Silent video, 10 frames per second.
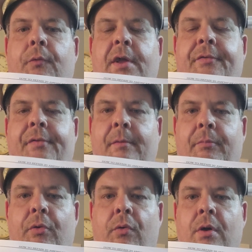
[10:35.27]

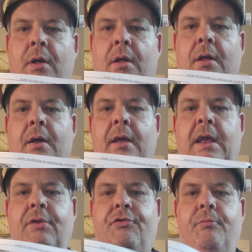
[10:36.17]
reassemble
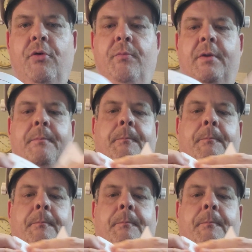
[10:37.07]
each movement